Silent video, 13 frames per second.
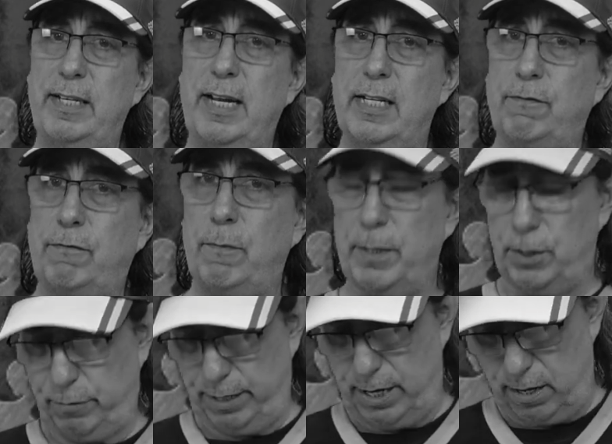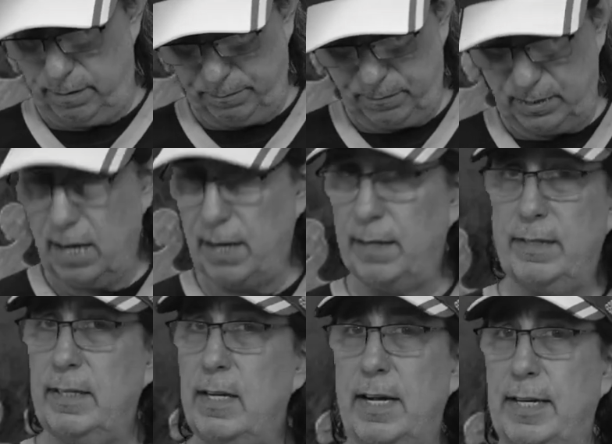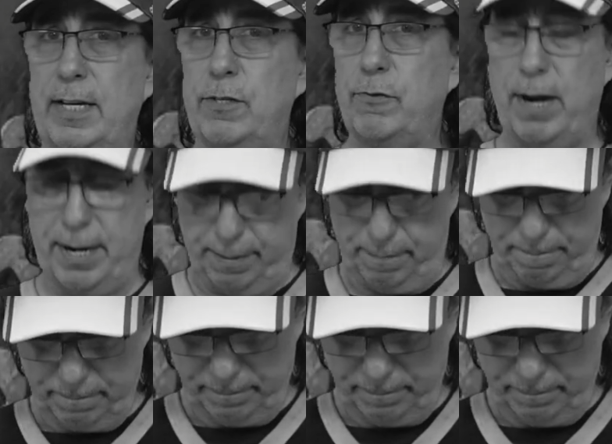in nets for Montreal, not Ken Dryden.